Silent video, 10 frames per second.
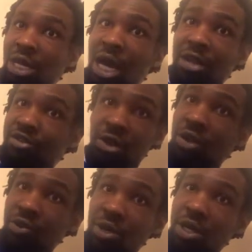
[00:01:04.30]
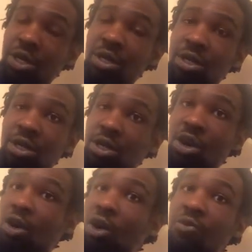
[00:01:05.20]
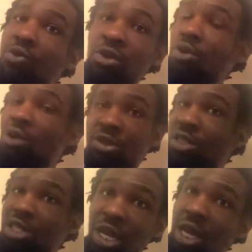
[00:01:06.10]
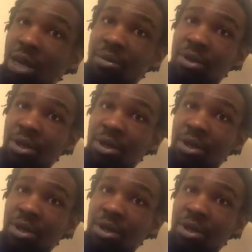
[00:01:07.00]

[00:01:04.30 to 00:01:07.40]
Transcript: I tolerate it. Because over the course of time,